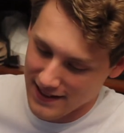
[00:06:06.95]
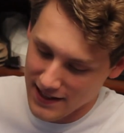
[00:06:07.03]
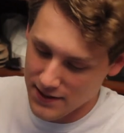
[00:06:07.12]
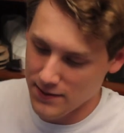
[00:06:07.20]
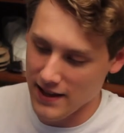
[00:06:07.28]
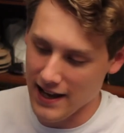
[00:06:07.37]
They
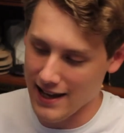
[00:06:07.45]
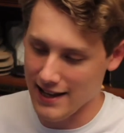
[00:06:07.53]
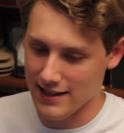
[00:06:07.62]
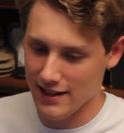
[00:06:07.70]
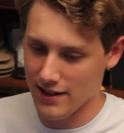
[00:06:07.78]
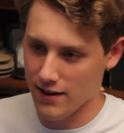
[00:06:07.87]
do that,
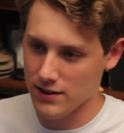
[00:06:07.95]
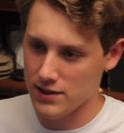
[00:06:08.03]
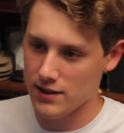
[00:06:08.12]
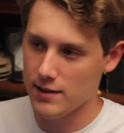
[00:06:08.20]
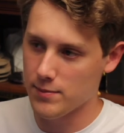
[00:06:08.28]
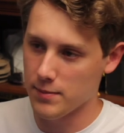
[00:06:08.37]
and then they
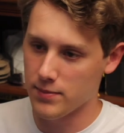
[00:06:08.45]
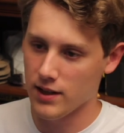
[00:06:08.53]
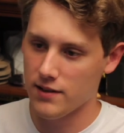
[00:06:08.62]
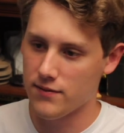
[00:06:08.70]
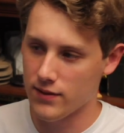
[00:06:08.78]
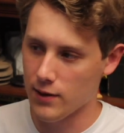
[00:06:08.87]
also keep the
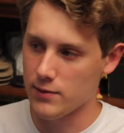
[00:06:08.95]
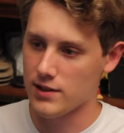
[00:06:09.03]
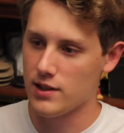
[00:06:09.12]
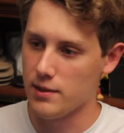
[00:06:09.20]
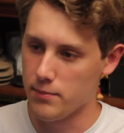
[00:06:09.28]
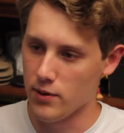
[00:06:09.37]
blood flowing
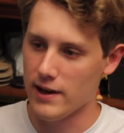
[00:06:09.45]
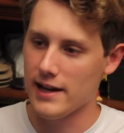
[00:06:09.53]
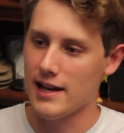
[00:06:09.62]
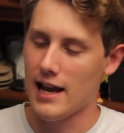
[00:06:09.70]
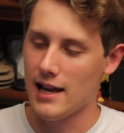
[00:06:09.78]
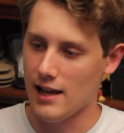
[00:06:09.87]
to the
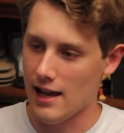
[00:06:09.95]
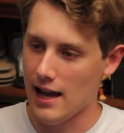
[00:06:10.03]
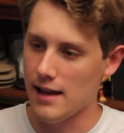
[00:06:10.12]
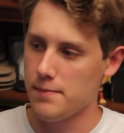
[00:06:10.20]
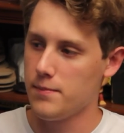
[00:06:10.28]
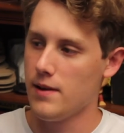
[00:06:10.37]
brain
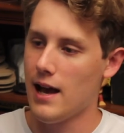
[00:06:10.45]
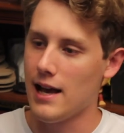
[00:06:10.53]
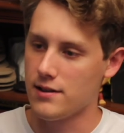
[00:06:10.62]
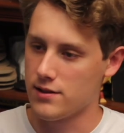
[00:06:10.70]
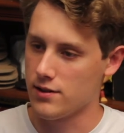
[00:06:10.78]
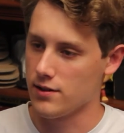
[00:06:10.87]

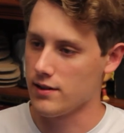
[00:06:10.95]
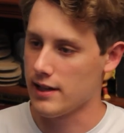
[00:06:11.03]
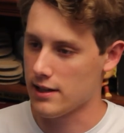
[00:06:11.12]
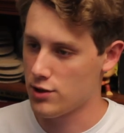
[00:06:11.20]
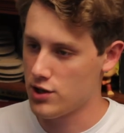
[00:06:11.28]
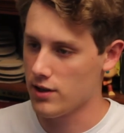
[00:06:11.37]
as they're
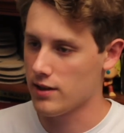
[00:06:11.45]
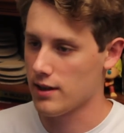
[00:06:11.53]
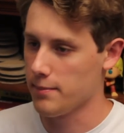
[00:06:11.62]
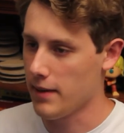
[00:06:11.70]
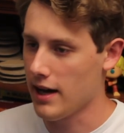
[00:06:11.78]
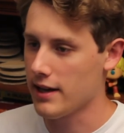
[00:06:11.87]
like chilling
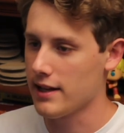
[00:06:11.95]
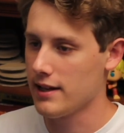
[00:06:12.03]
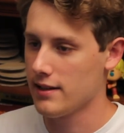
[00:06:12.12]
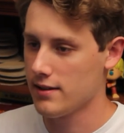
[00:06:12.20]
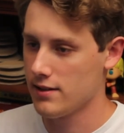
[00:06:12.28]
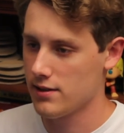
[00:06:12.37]
the
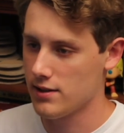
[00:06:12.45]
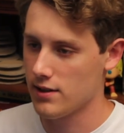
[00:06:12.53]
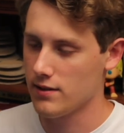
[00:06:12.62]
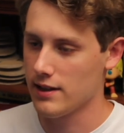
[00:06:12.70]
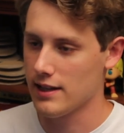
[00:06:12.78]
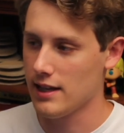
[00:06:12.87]
body.
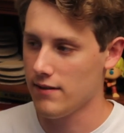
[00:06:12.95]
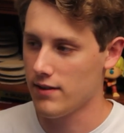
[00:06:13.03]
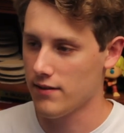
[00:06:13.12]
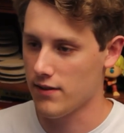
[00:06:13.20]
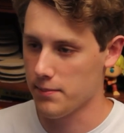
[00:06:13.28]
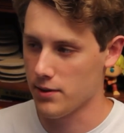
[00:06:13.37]
So like
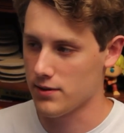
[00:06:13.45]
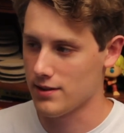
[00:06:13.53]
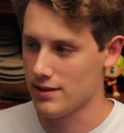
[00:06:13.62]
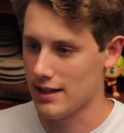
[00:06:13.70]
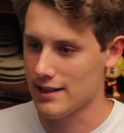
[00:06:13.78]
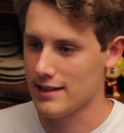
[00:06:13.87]
even if the
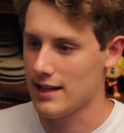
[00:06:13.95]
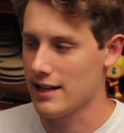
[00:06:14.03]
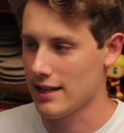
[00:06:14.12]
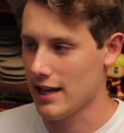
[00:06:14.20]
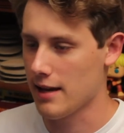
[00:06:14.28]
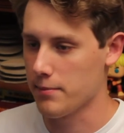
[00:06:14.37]
person's like dead
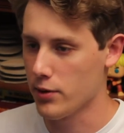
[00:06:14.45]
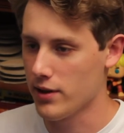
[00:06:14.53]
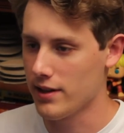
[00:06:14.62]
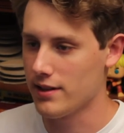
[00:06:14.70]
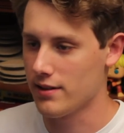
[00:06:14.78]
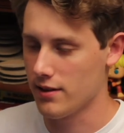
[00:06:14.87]
and can't
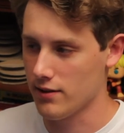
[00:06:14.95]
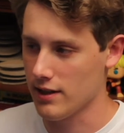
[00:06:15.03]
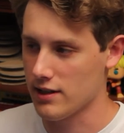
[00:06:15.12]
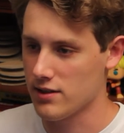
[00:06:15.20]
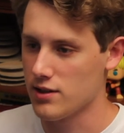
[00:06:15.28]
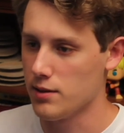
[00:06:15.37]
breathe, they're
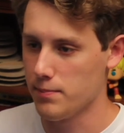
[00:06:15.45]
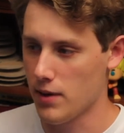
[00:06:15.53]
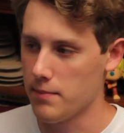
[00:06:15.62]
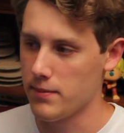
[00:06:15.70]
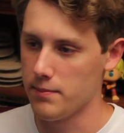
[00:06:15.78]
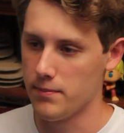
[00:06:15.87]
like still
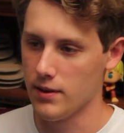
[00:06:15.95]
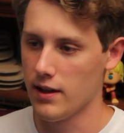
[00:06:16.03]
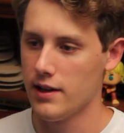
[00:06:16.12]
pumping blood.